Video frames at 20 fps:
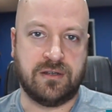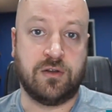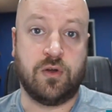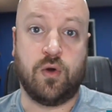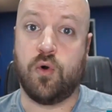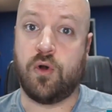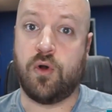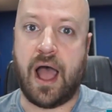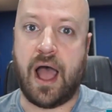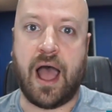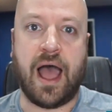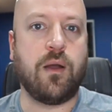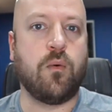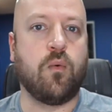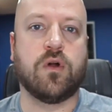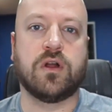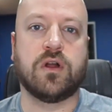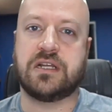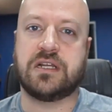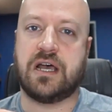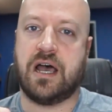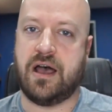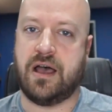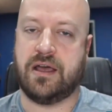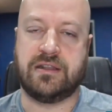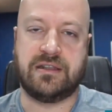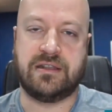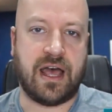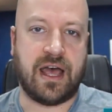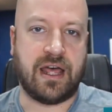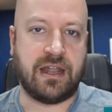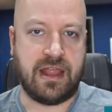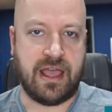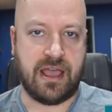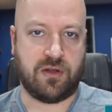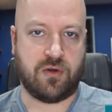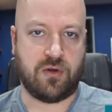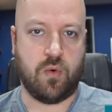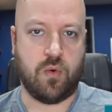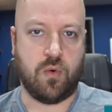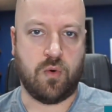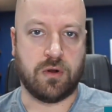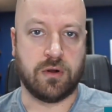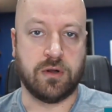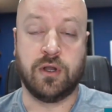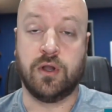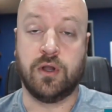or I worked on .NET Core,